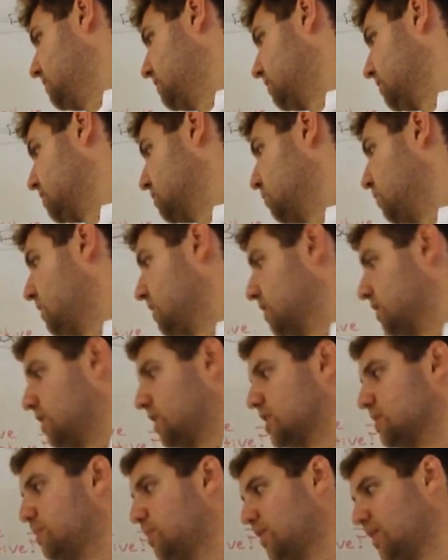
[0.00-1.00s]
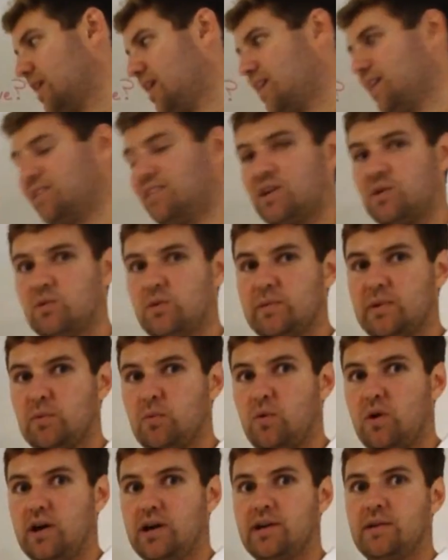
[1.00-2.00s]
Because 1 to the exponent anything will be
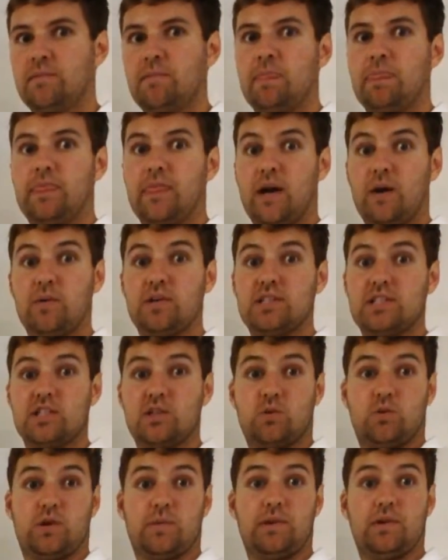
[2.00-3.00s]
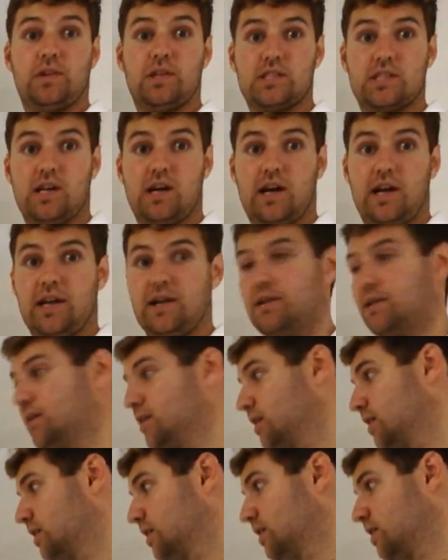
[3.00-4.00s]
1. Now we just need to worry about the sign.
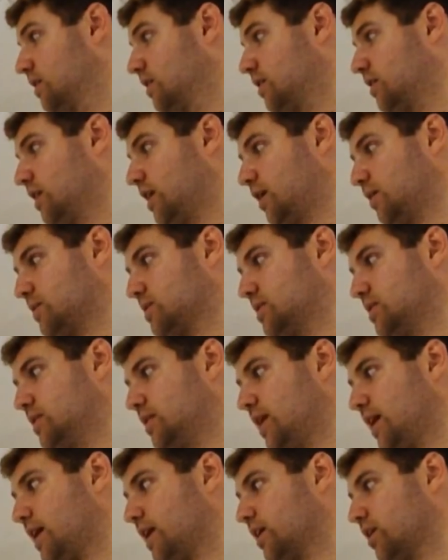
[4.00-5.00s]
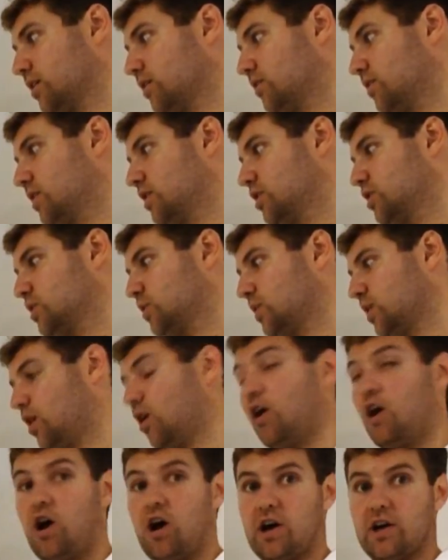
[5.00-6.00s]
Now it's negative to an
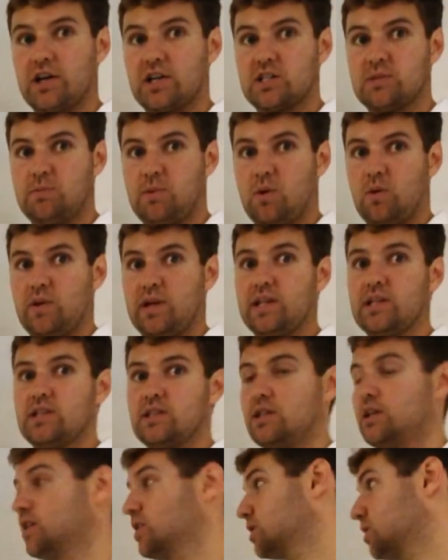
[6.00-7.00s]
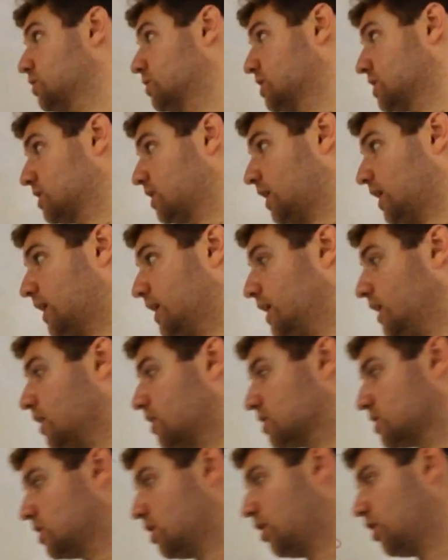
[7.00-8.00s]
odd exponent. So just like here,
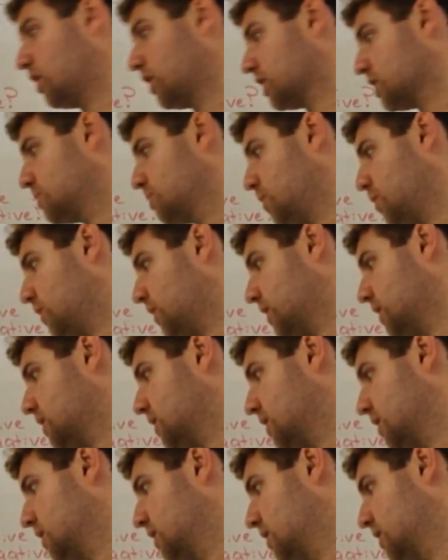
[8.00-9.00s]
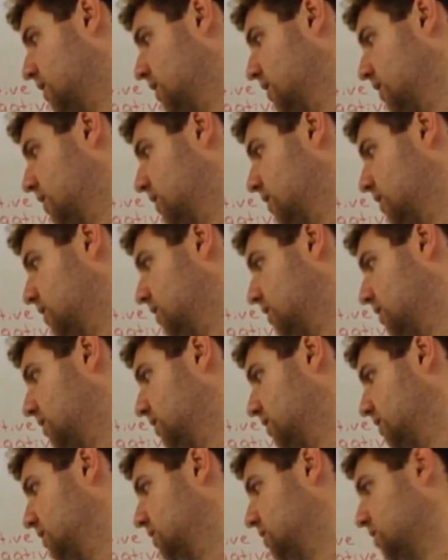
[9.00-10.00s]
it's an odd exponent.
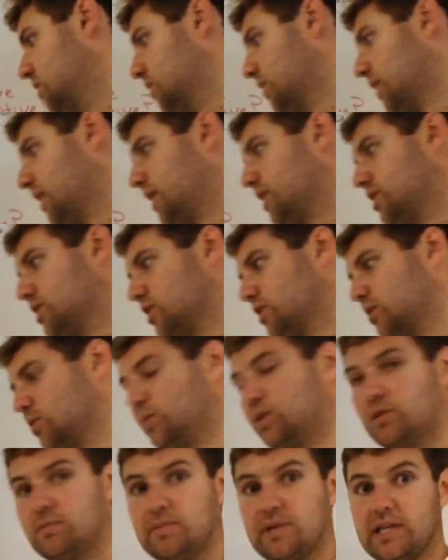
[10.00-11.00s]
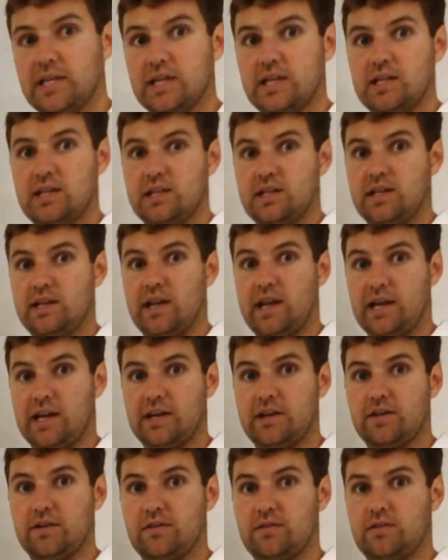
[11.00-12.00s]
So our answer will be
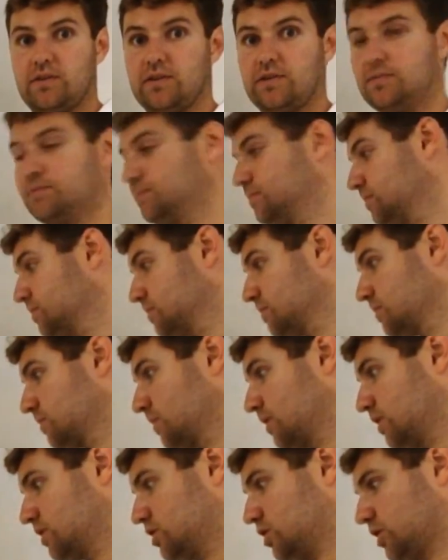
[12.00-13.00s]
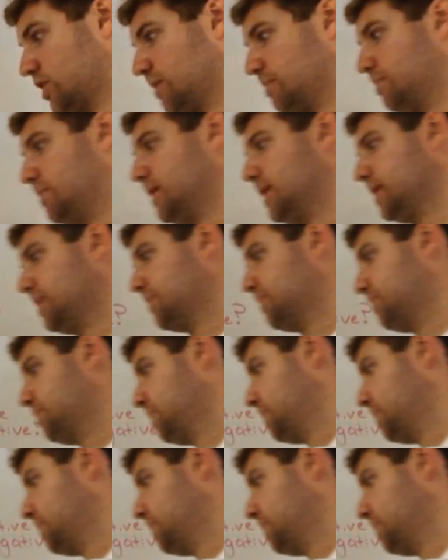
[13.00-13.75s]
negative. Let's look at B.